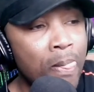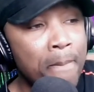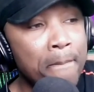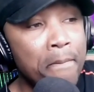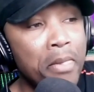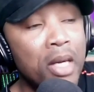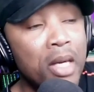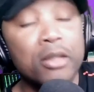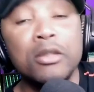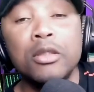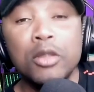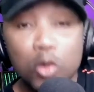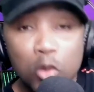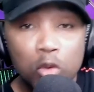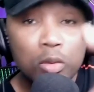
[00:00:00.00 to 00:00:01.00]
you.
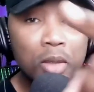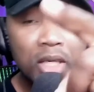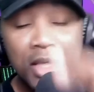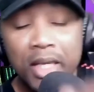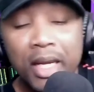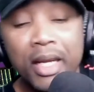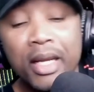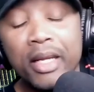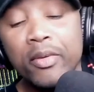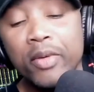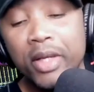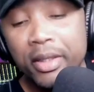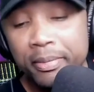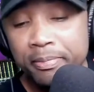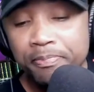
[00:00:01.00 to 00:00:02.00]
But so,
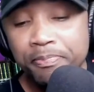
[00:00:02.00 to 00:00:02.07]
anyway.